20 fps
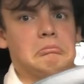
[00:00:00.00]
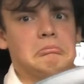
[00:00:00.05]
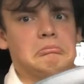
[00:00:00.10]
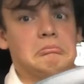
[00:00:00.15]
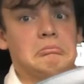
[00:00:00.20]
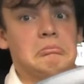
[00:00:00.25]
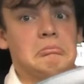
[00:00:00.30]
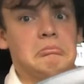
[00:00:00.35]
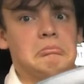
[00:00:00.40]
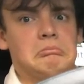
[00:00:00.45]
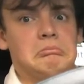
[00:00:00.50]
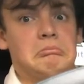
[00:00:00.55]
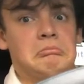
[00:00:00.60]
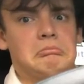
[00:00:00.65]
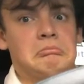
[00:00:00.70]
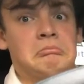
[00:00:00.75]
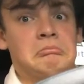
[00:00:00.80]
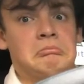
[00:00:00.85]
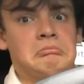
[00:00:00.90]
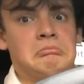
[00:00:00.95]

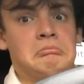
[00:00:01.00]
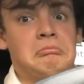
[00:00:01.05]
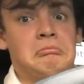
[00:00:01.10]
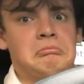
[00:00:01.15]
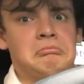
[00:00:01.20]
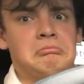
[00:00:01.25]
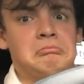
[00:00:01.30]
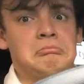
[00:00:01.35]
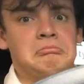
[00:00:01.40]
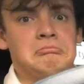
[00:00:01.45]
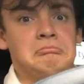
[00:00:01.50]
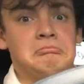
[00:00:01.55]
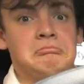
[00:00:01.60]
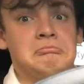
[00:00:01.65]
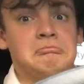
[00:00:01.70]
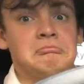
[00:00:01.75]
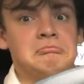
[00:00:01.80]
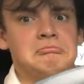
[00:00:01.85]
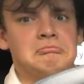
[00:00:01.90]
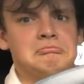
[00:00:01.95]

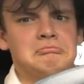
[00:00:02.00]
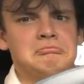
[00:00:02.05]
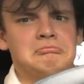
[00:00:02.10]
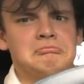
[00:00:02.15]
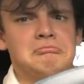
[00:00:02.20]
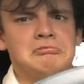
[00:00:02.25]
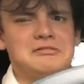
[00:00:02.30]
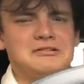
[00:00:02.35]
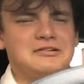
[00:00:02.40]
This person isn't speaking.